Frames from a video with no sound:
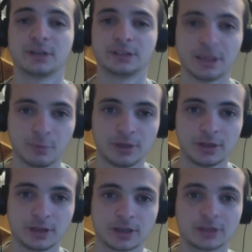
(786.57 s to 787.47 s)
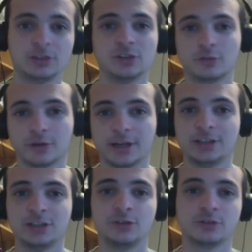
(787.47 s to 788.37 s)
Tell me what you think. Do you agree?
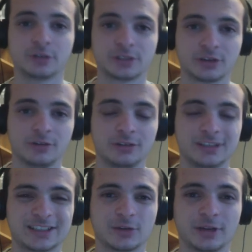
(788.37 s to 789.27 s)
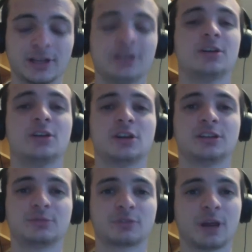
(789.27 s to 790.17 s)
Do you disagree?
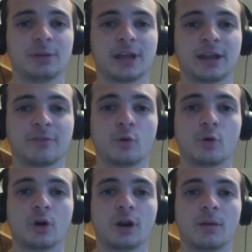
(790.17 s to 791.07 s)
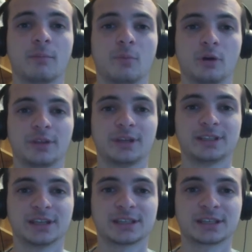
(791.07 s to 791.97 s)
Subscribe and like for more of
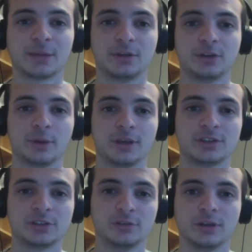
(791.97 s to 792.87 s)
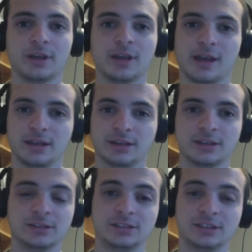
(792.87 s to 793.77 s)
these lists coming your way soon. And
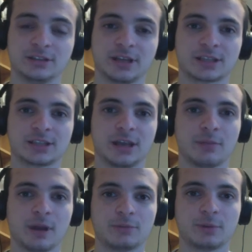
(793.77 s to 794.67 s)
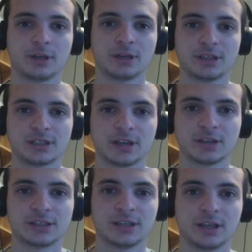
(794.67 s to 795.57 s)
until next time, I'm Spartacus. I'll
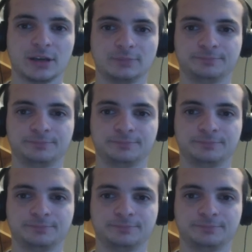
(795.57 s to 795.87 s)
see you later.